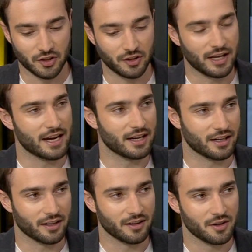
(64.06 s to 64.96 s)

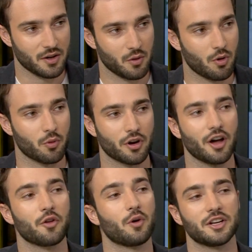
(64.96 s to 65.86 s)
delaying what would
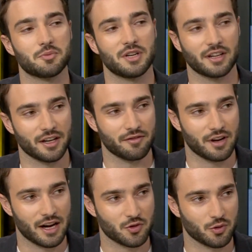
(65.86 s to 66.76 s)
otherwise be kind of
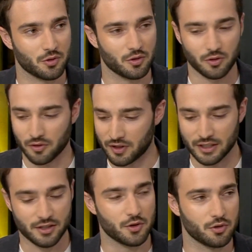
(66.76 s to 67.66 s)
natural
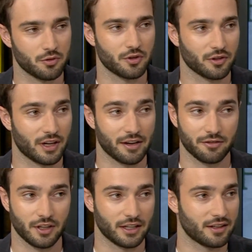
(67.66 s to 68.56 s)
things that you would do in your
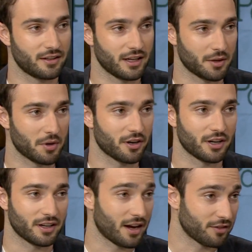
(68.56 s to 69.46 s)
life, like getting
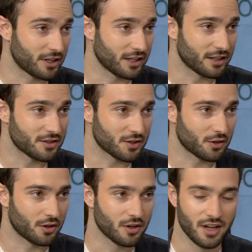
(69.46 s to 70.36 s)
married and having kids and
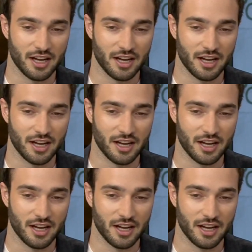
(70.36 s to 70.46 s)
all.